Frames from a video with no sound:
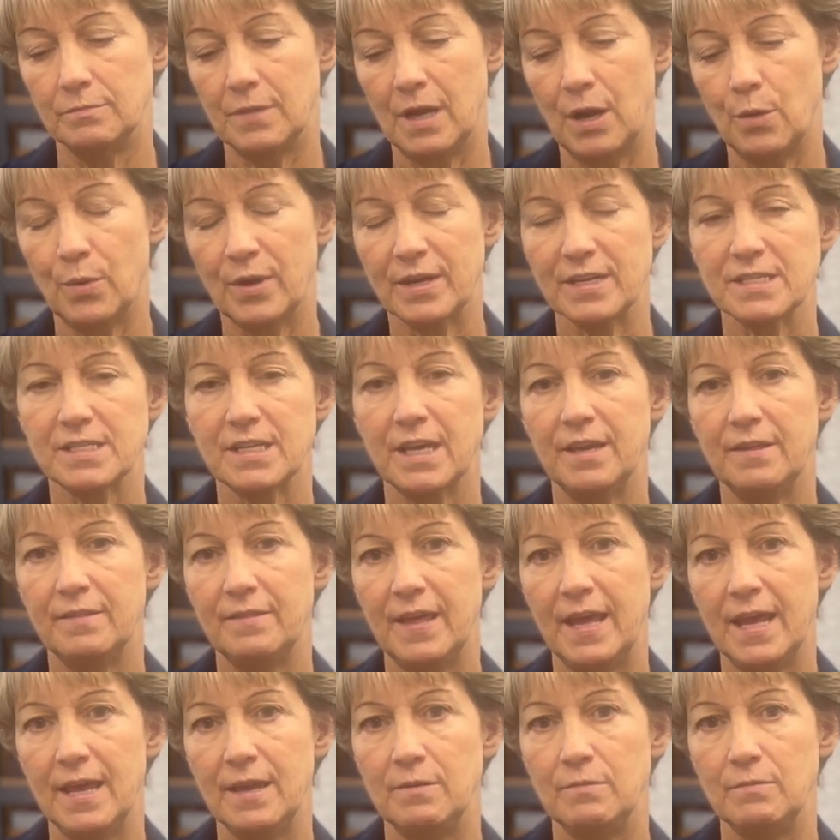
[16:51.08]
I want to say
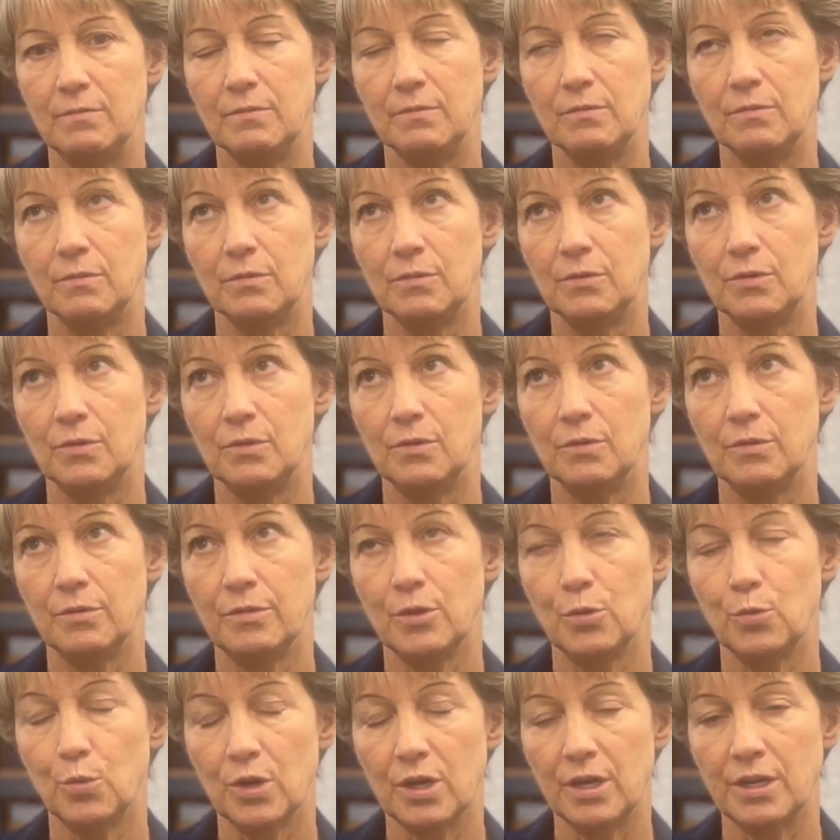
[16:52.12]
they
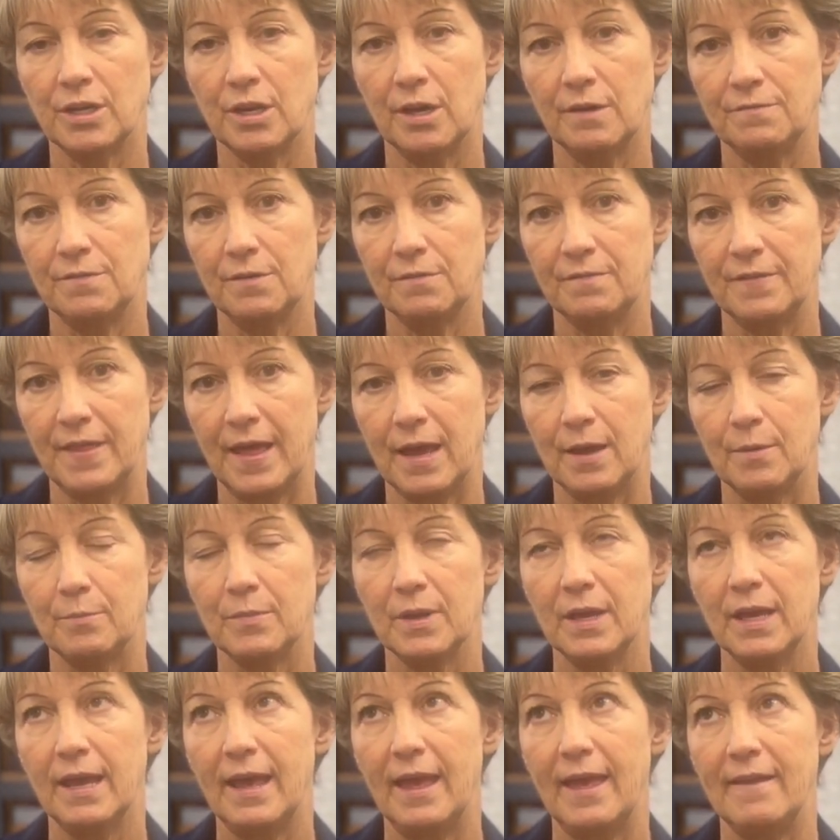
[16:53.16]
there were enough of
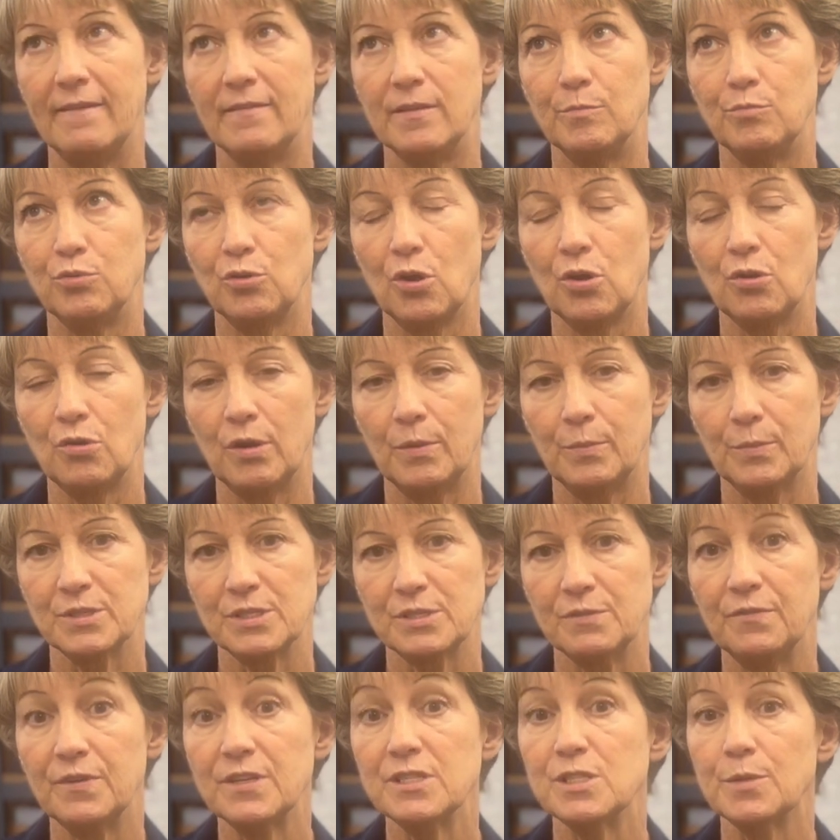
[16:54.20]
them, and the program
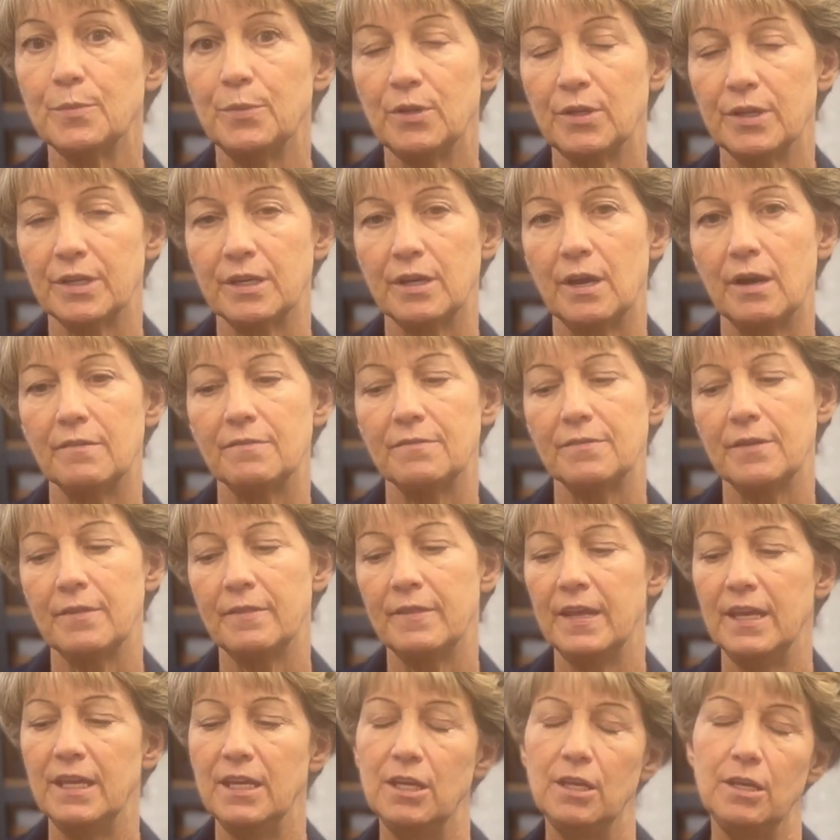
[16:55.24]
was visible enough
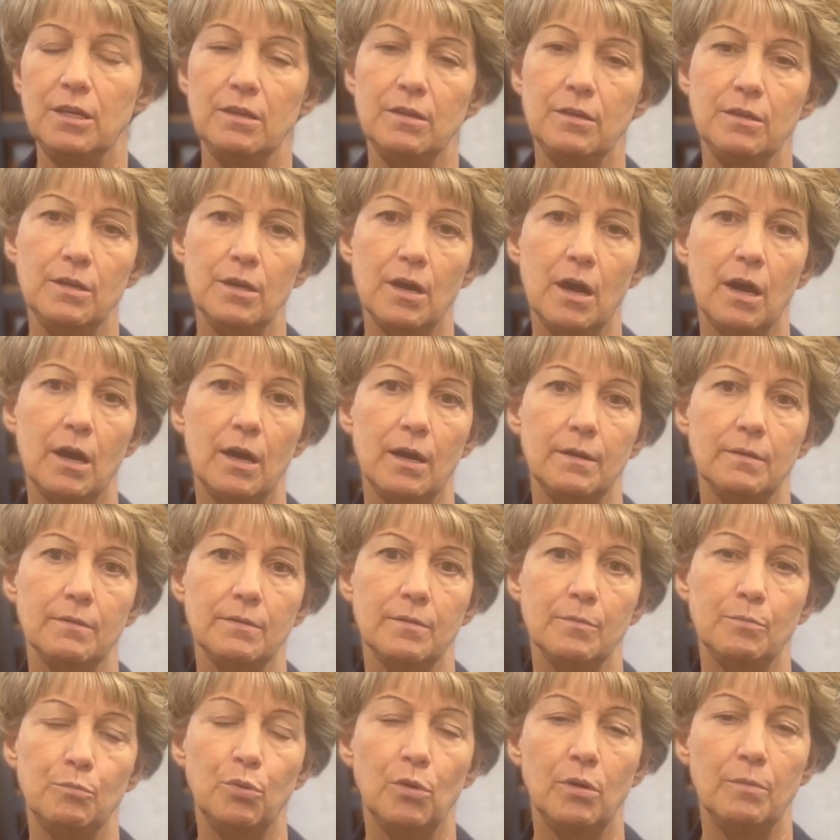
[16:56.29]
that uh,
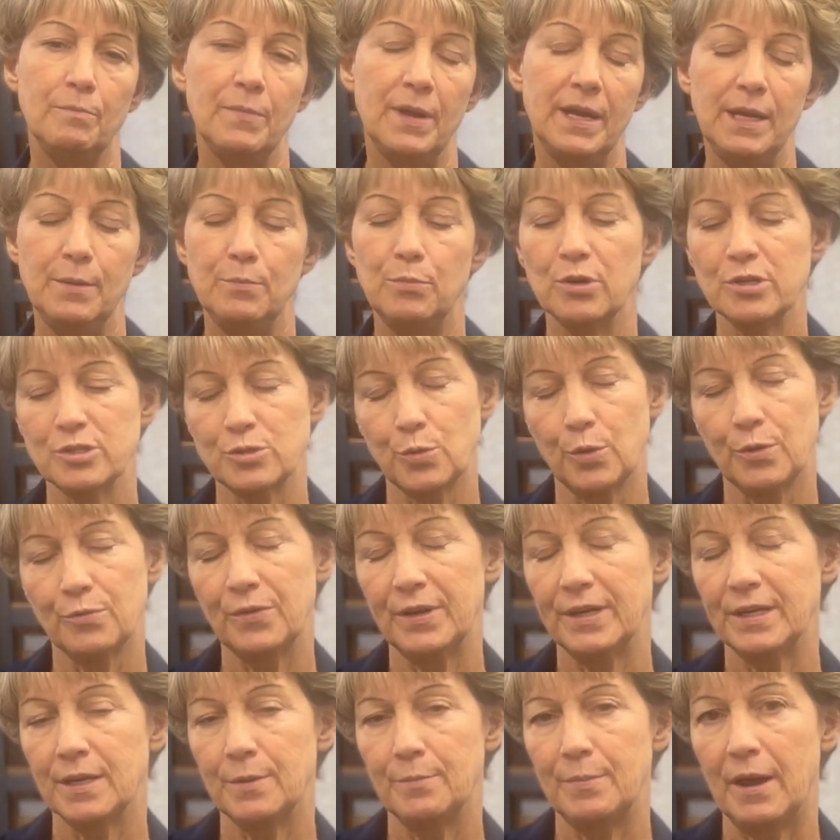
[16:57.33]
many books were
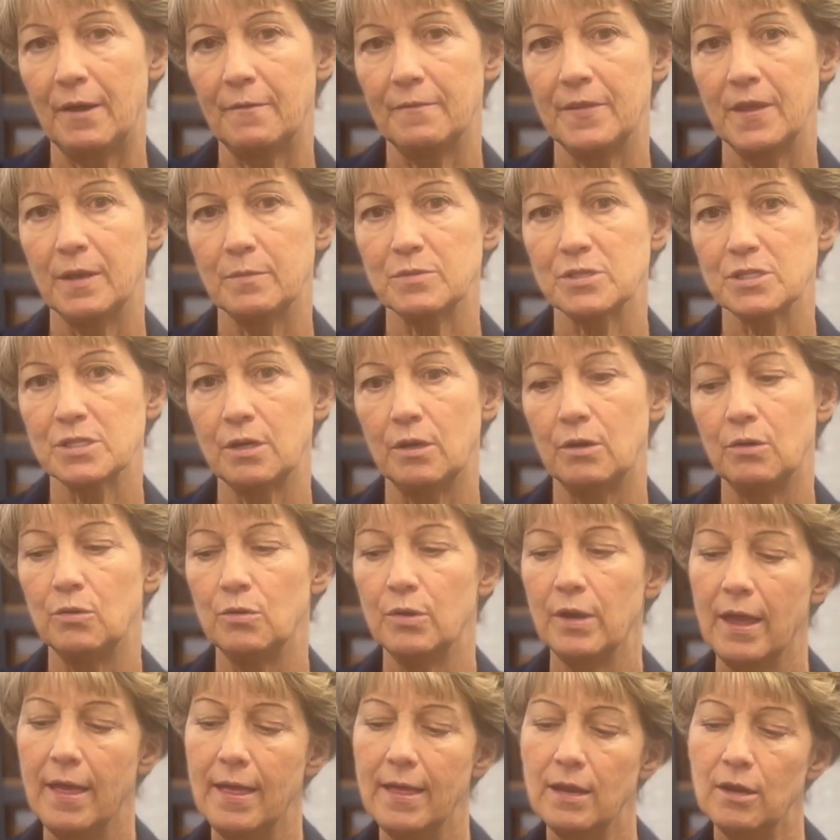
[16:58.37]
written about them.
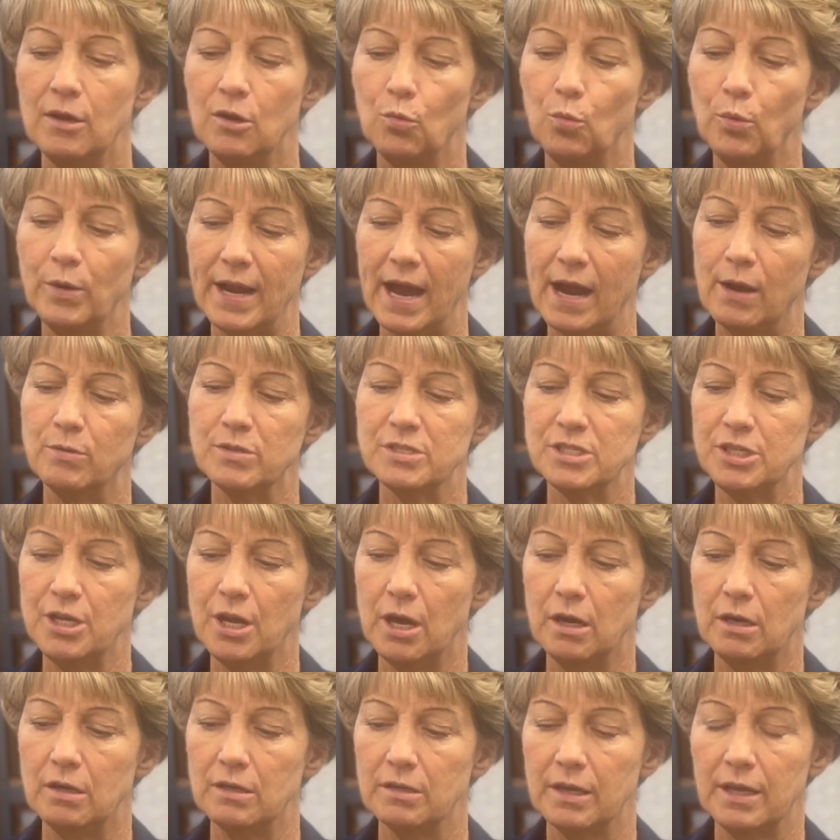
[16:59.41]
So when I was
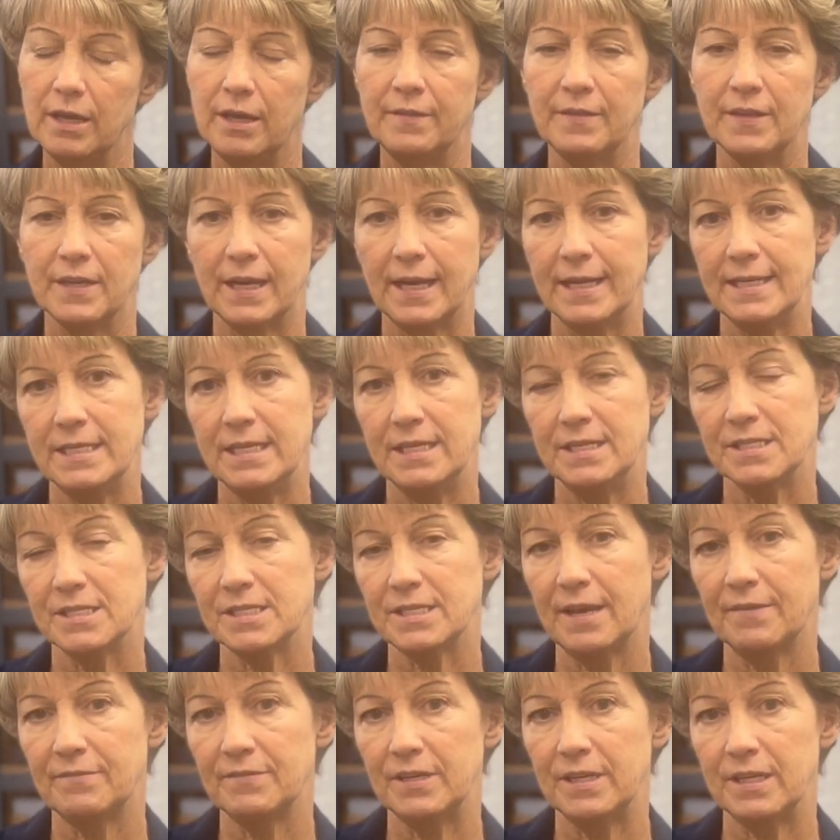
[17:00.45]
young in the
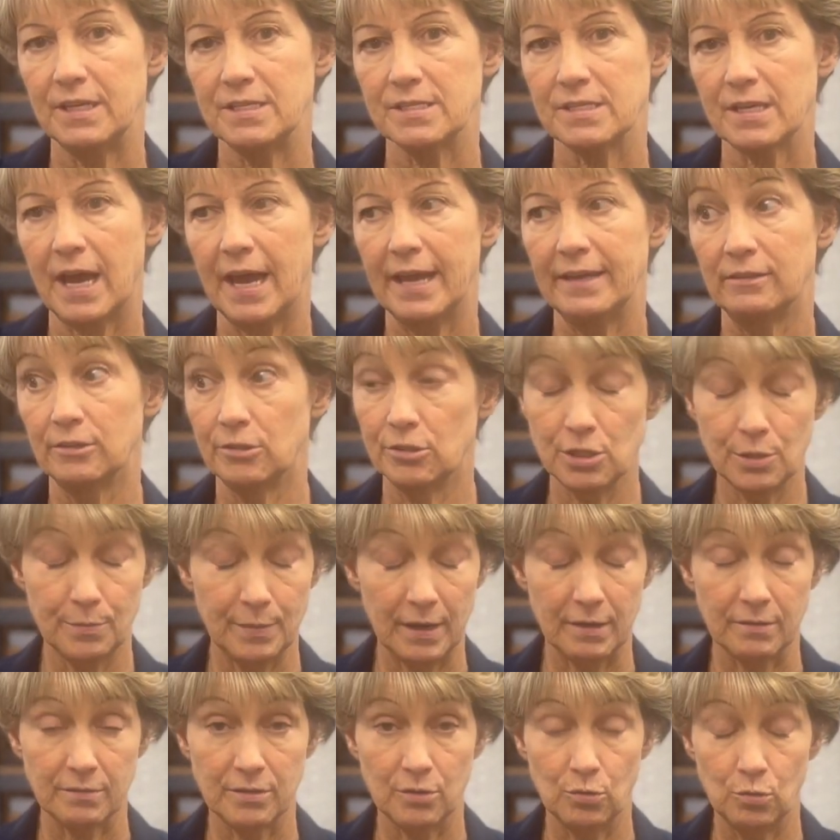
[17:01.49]
1970s, I learned
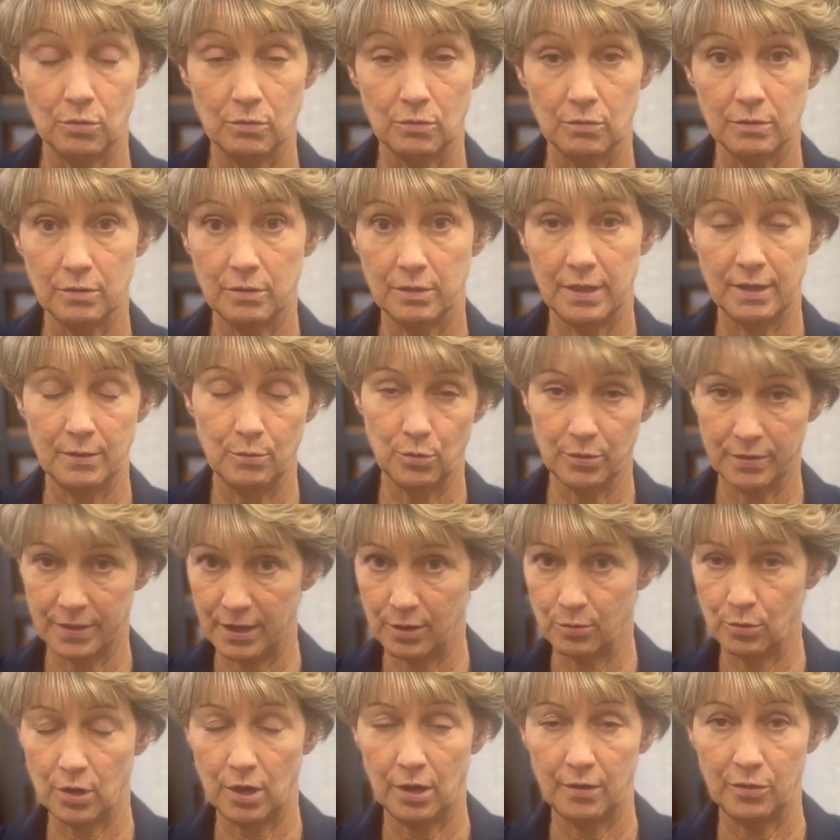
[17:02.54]
about the they were
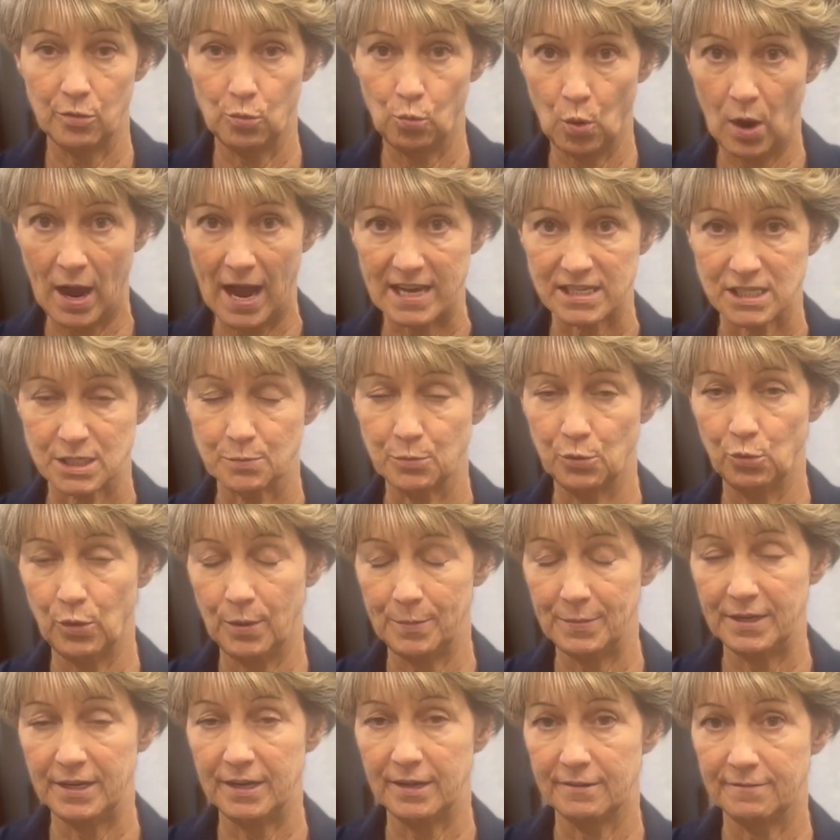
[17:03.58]
they were called the WASP,
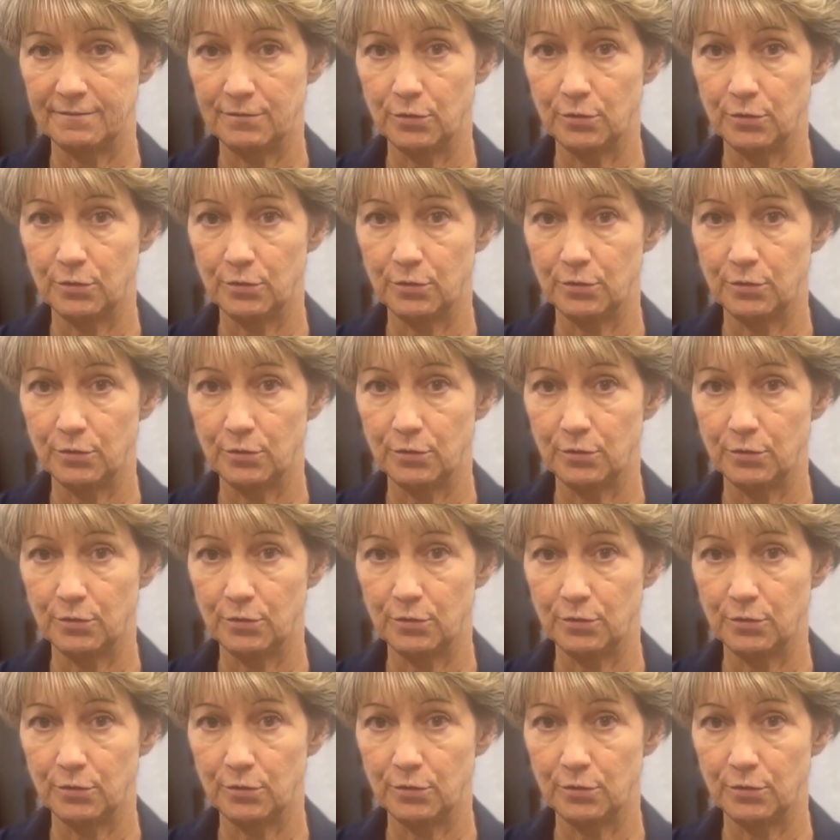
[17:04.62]
Women Air